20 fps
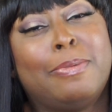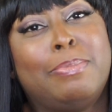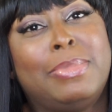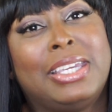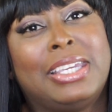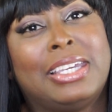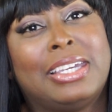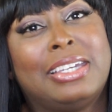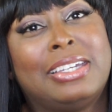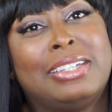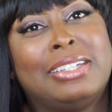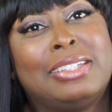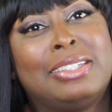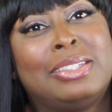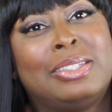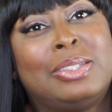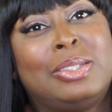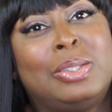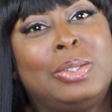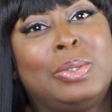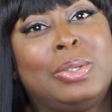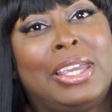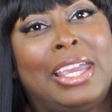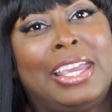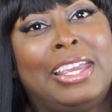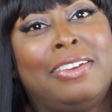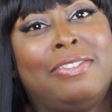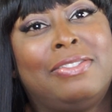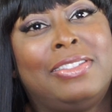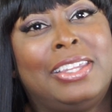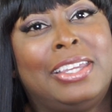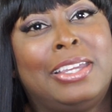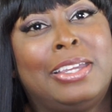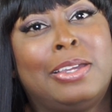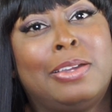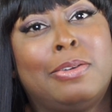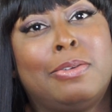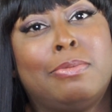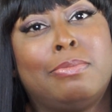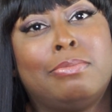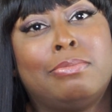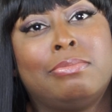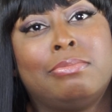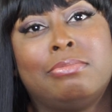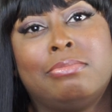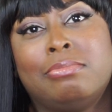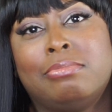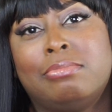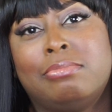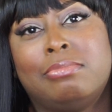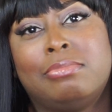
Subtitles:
because you gave them